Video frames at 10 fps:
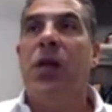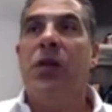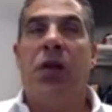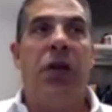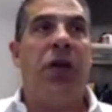
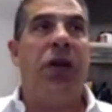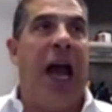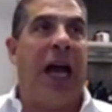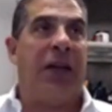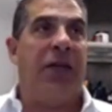So they're an
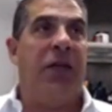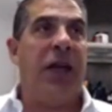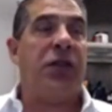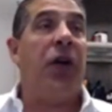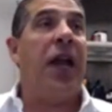active
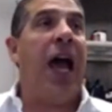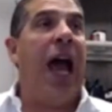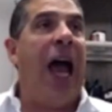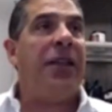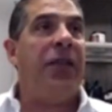investor. An
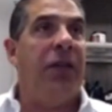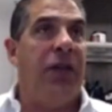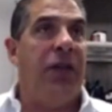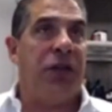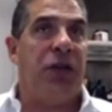active
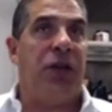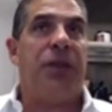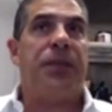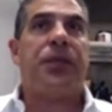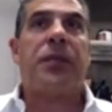investor